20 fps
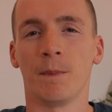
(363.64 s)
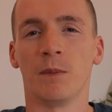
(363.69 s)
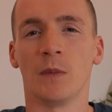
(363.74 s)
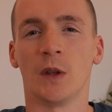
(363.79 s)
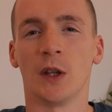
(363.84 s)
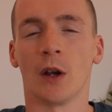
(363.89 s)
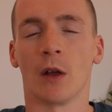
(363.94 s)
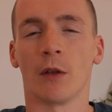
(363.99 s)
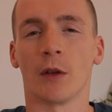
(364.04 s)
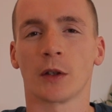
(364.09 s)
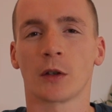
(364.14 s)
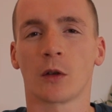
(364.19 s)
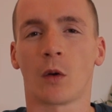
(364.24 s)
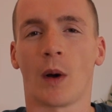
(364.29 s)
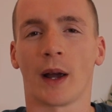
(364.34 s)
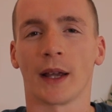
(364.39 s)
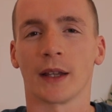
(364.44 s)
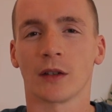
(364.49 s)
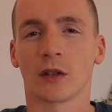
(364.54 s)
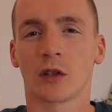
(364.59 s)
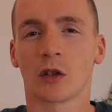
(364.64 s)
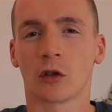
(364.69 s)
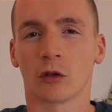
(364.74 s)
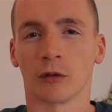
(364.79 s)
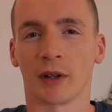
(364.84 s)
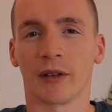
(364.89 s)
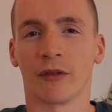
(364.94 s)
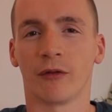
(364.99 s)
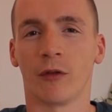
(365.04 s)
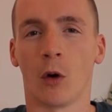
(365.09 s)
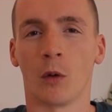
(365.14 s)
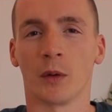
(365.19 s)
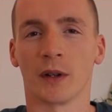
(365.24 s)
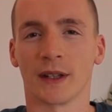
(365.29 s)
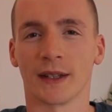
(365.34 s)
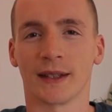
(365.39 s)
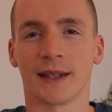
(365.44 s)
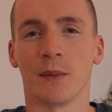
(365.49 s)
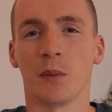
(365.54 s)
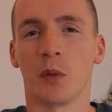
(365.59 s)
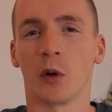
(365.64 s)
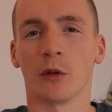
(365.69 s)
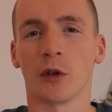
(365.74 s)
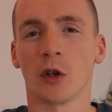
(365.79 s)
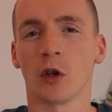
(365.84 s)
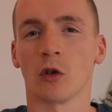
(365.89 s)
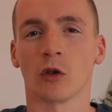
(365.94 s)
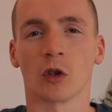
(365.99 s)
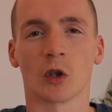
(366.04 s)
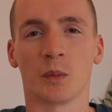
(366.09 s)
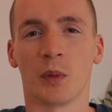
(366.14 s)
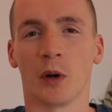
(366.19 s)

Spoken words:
that's quite straightforward and simple that you can just